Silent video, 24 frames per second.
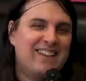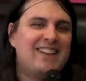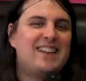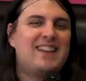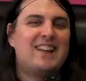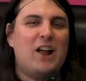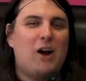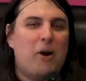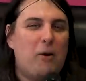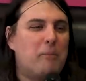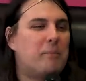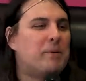
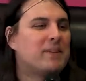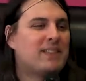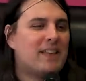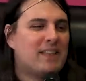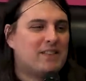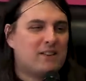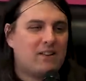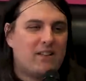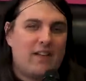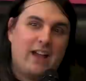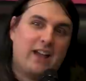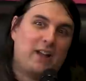you know, but
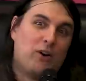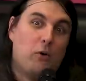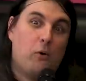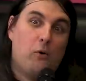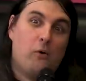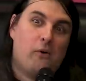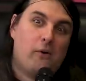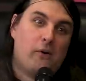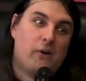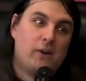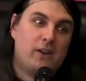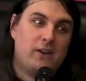then they're like,
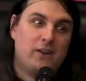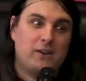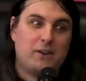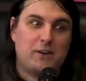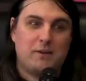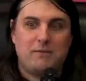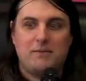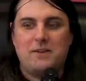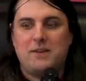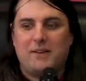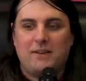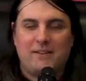or you
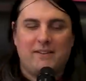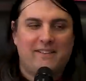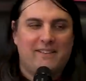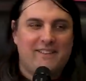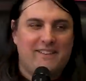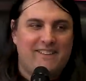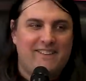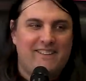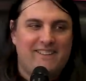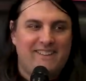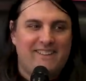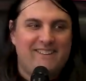could. That's good
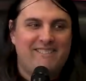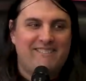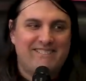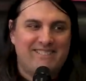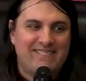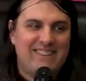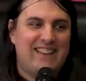wording.